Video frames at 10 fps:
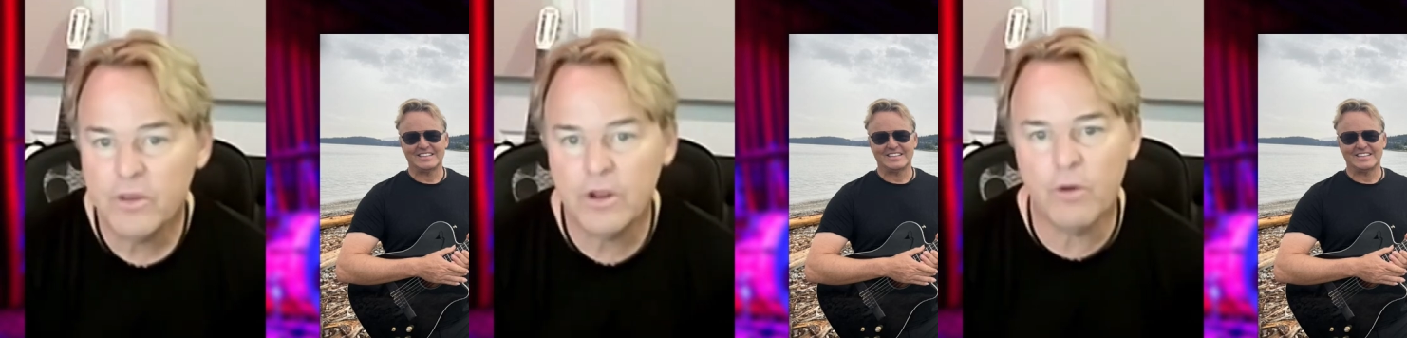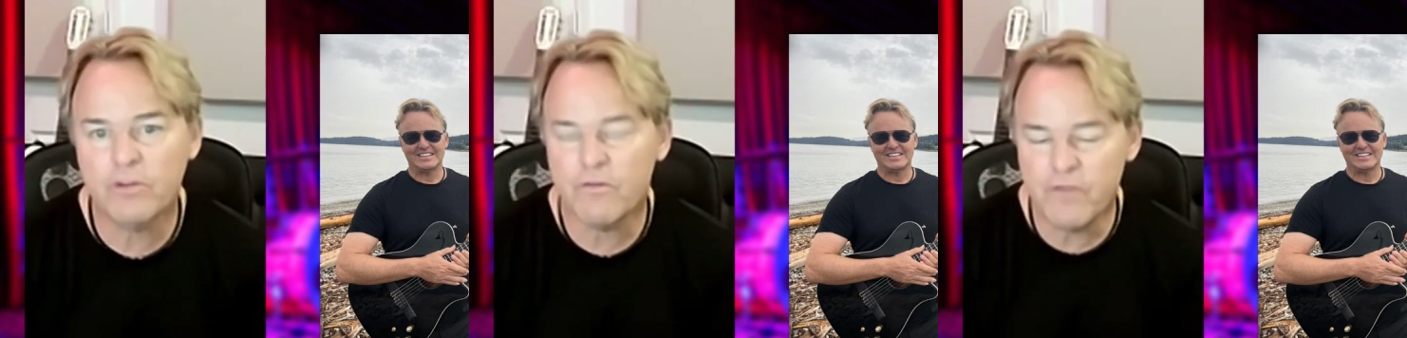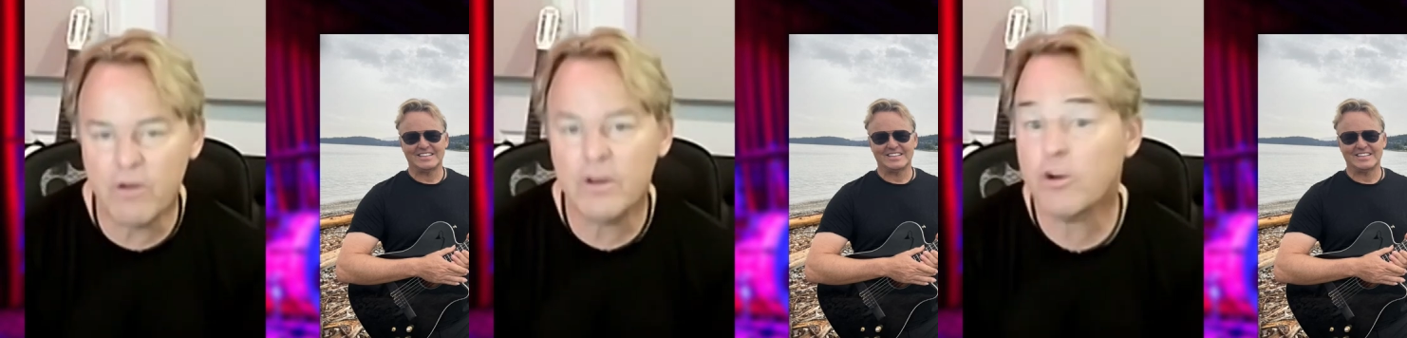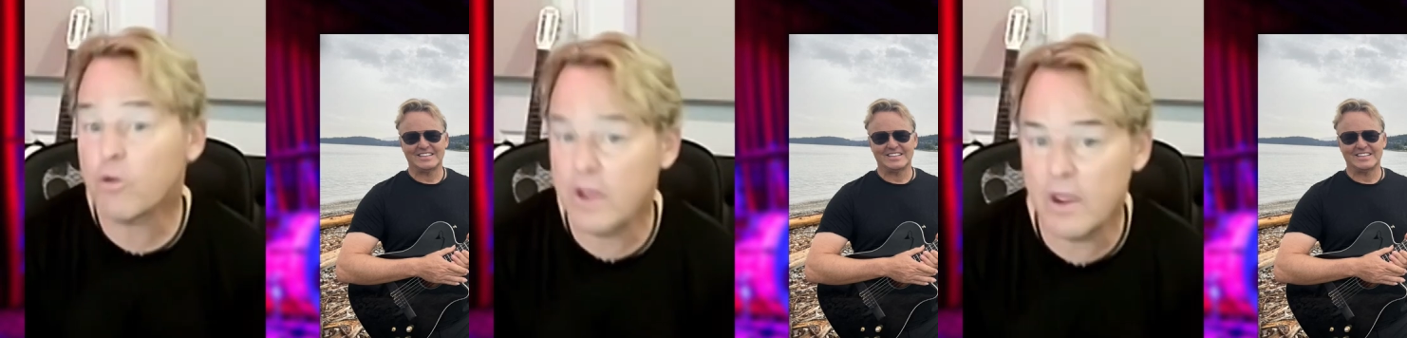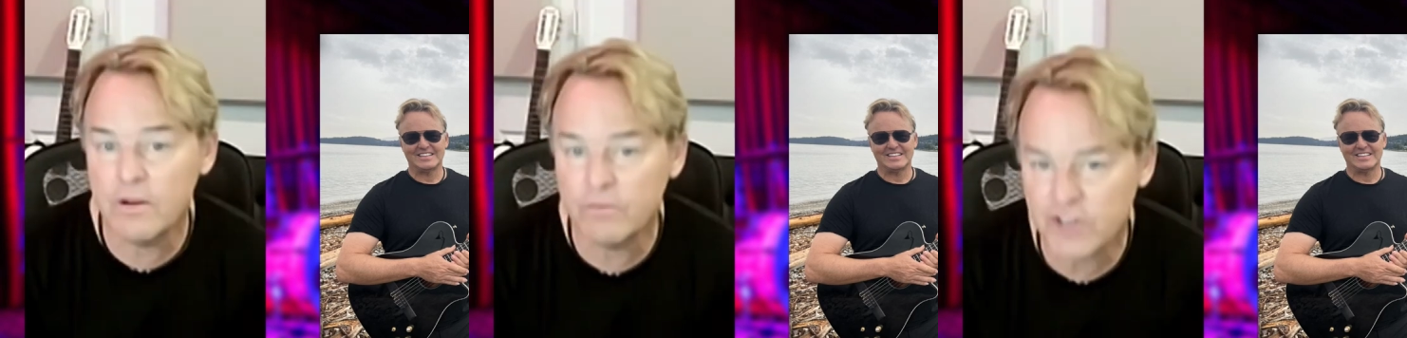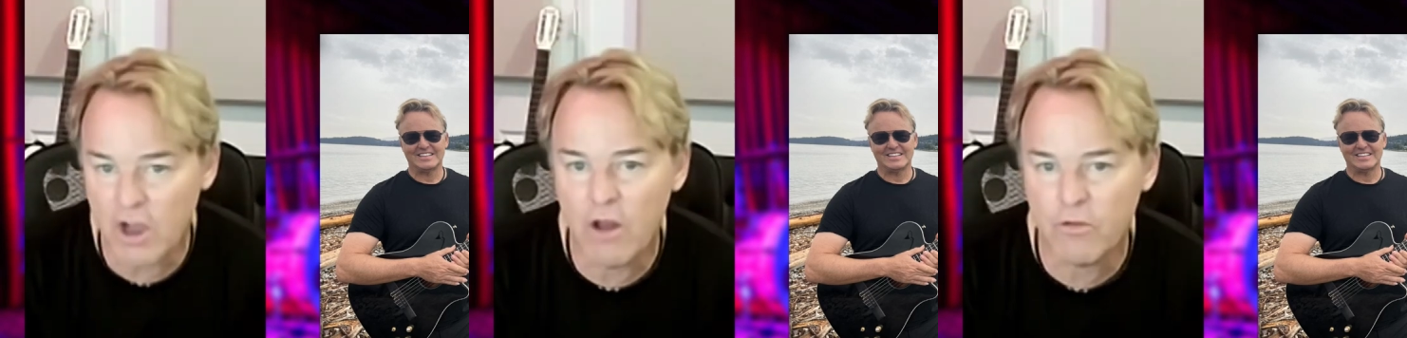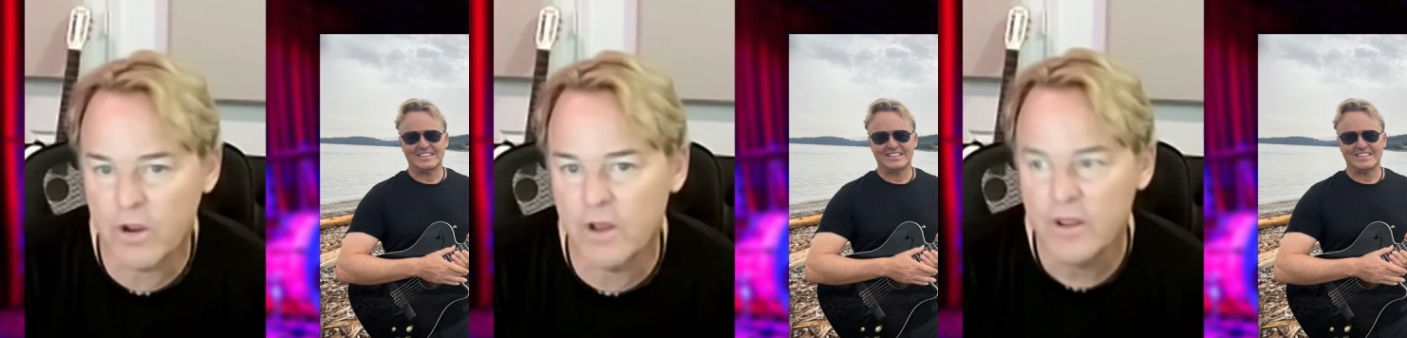Speaker 1: You know, it's a very creative
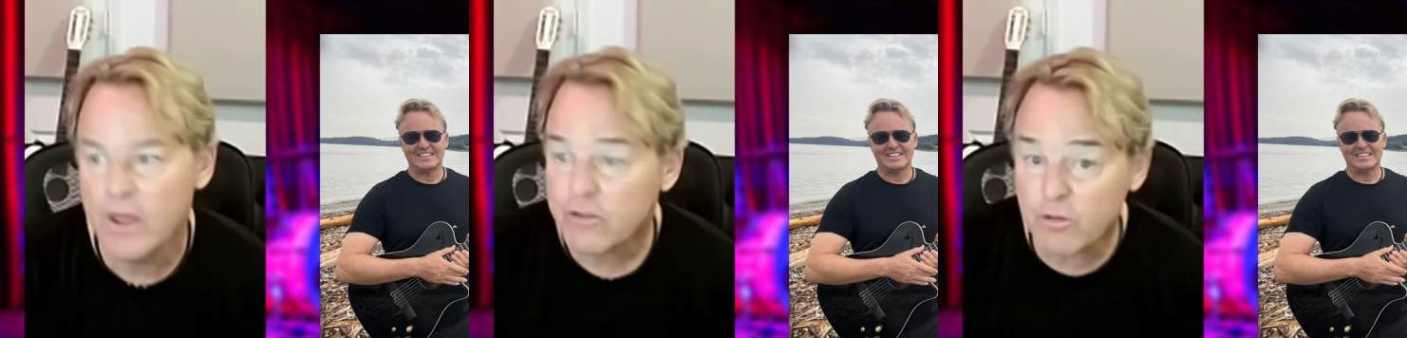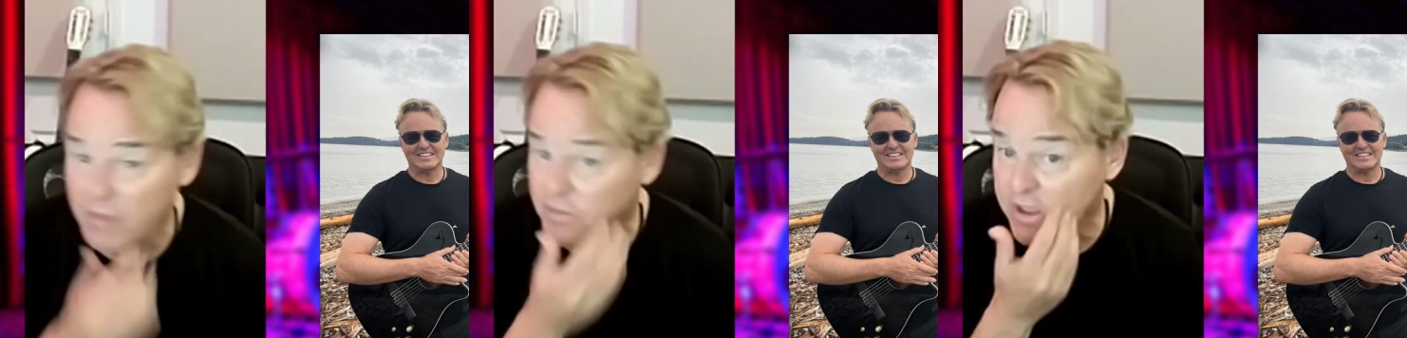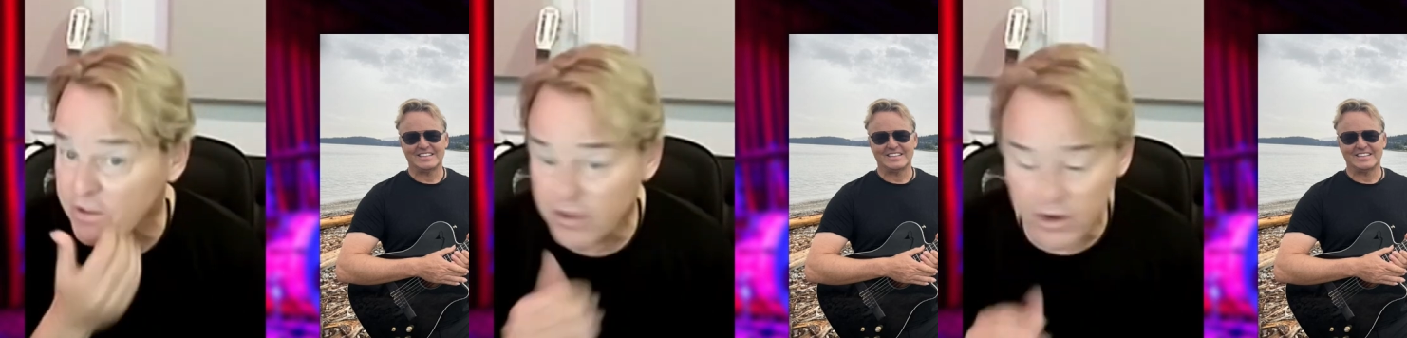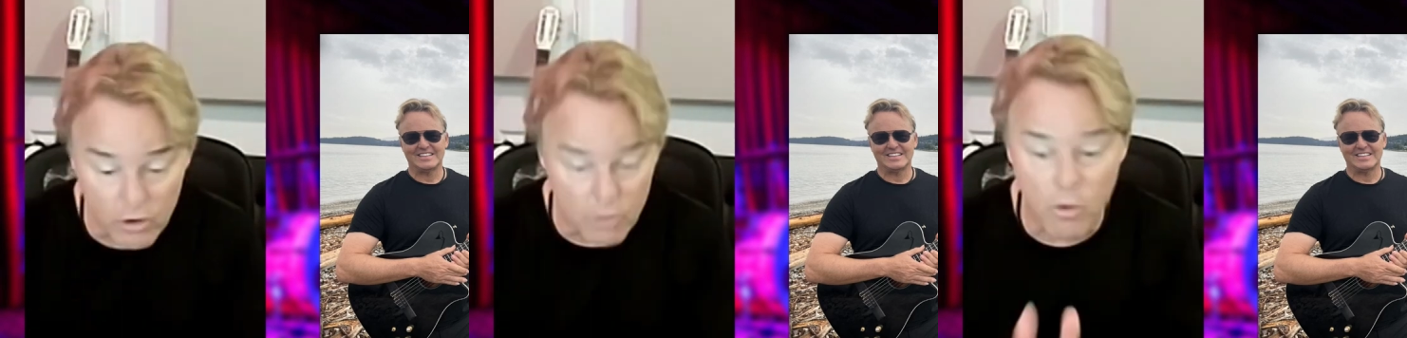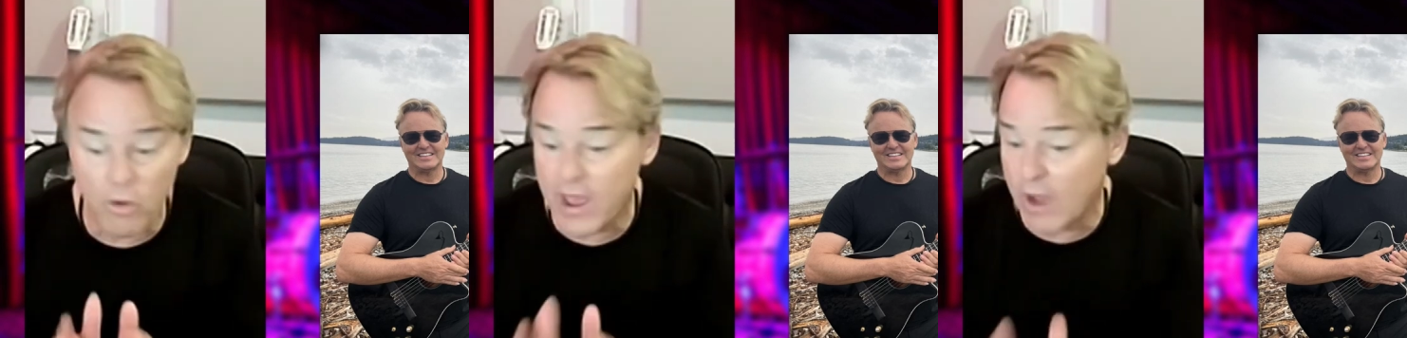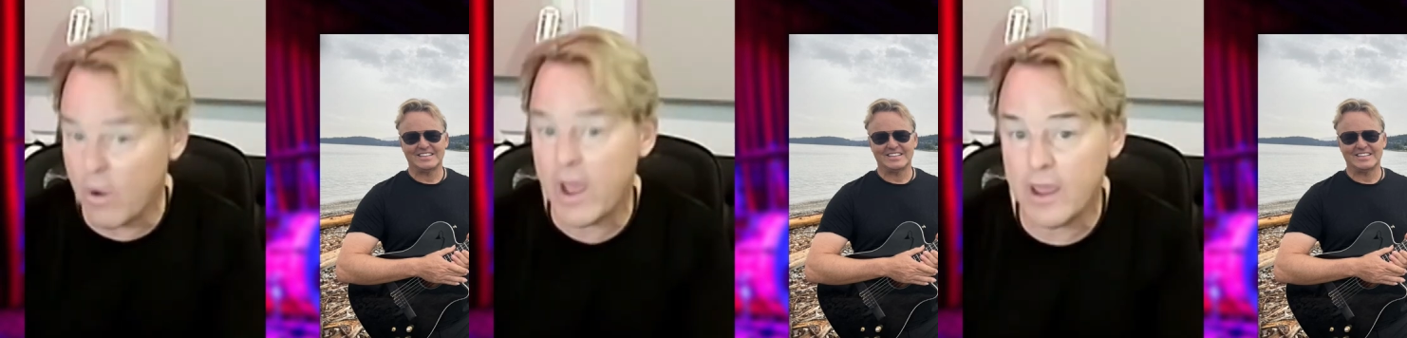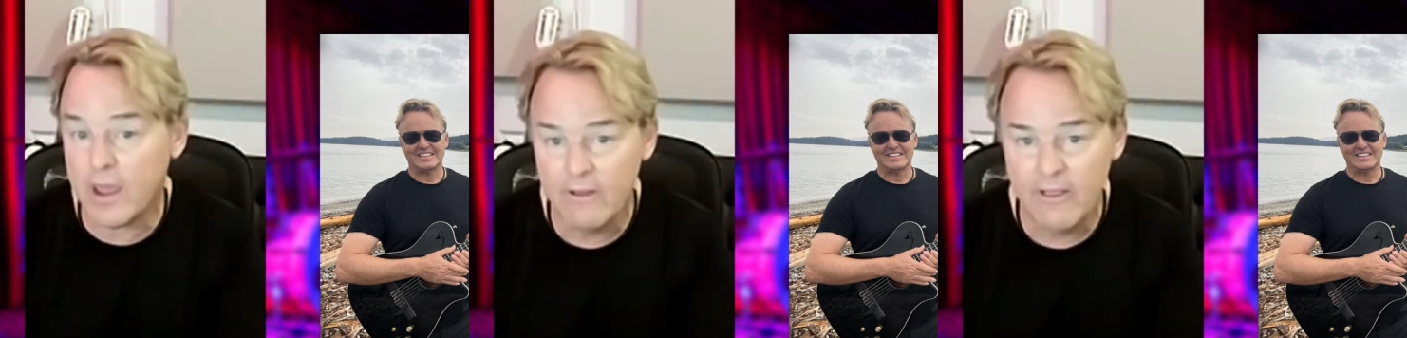genre. So I think it's going to go more that
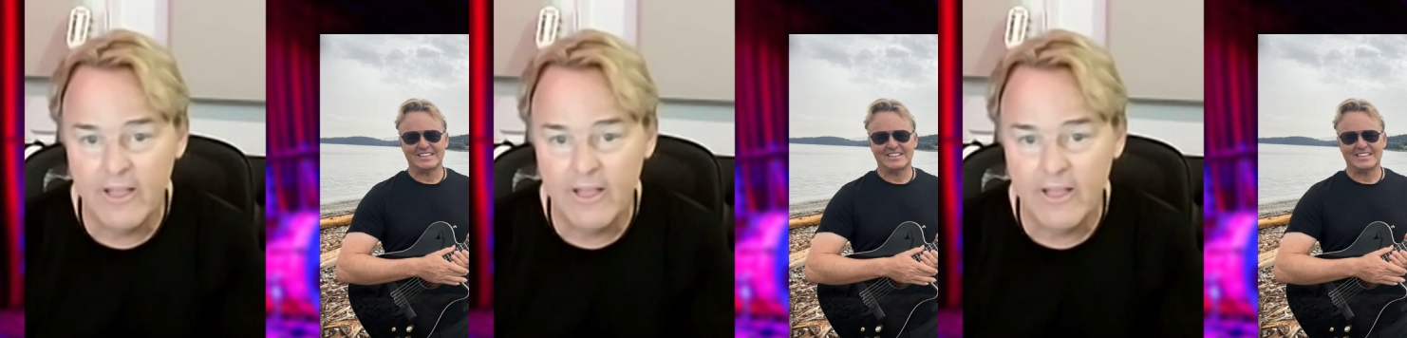way,